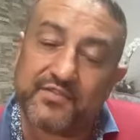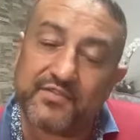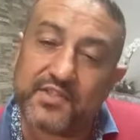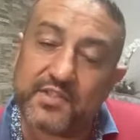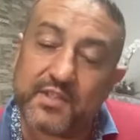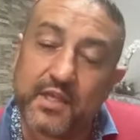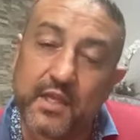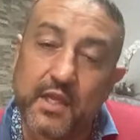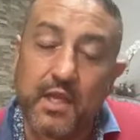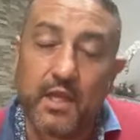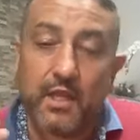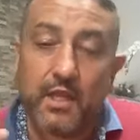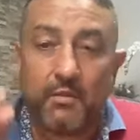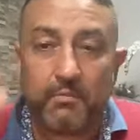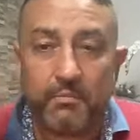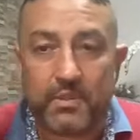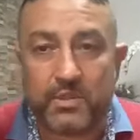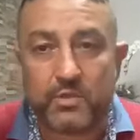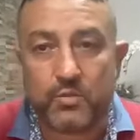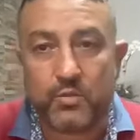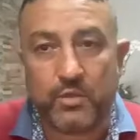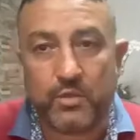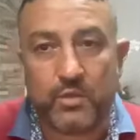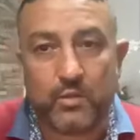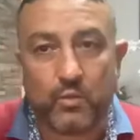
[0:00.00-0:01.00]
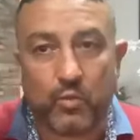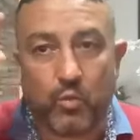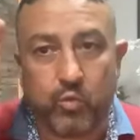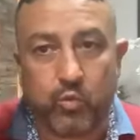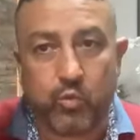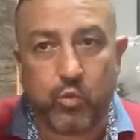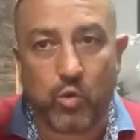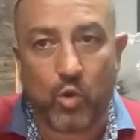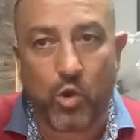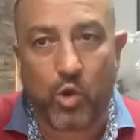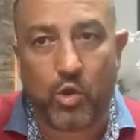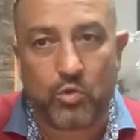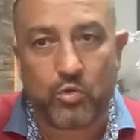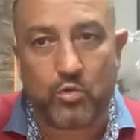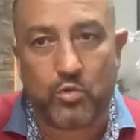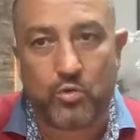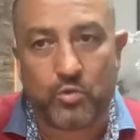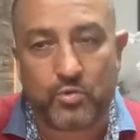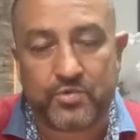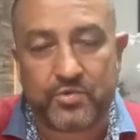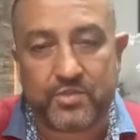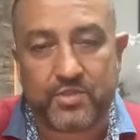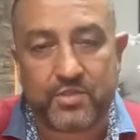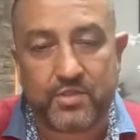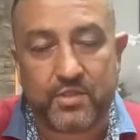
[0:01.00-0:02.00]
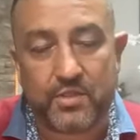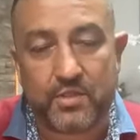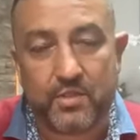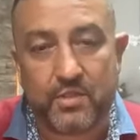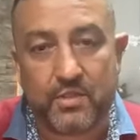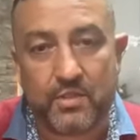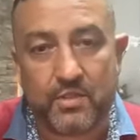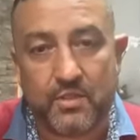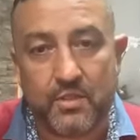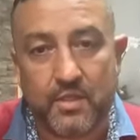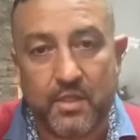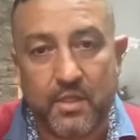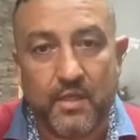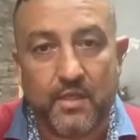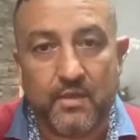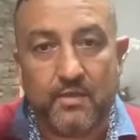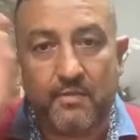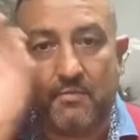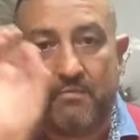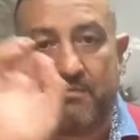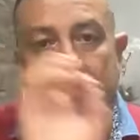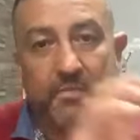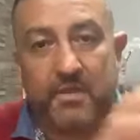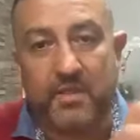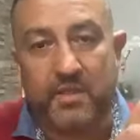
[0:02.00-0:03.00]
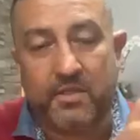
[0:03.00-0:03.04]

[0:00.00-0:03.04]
narratives between logos,